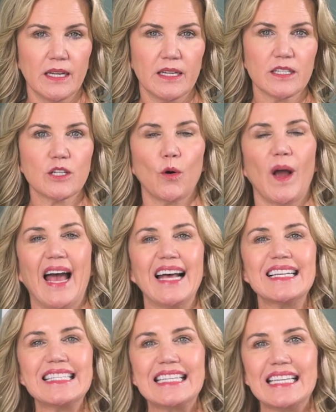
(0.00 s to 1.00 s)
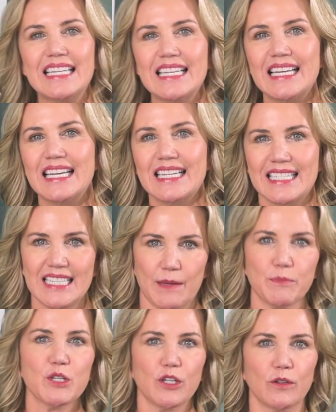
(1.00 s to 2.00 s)
So ask
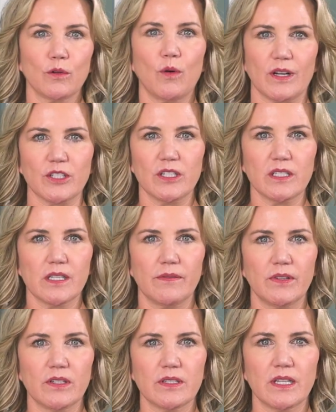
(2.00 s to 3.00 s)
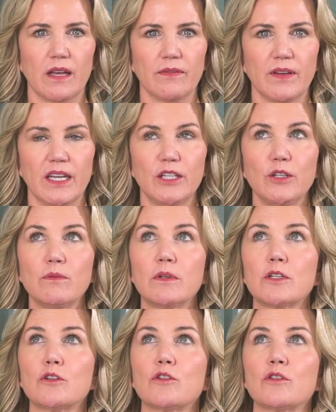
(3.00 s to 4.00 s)
exceptional questions of yourself and you will
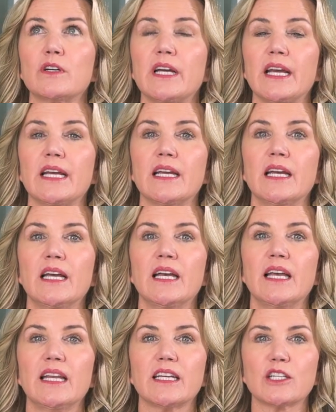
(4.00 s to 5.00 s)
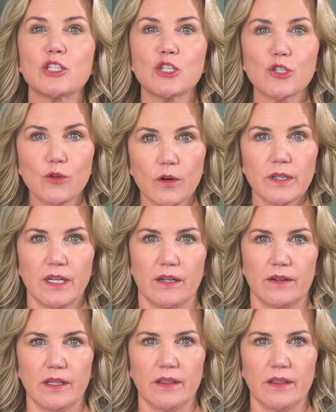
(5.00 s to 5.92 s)
create an extraordinary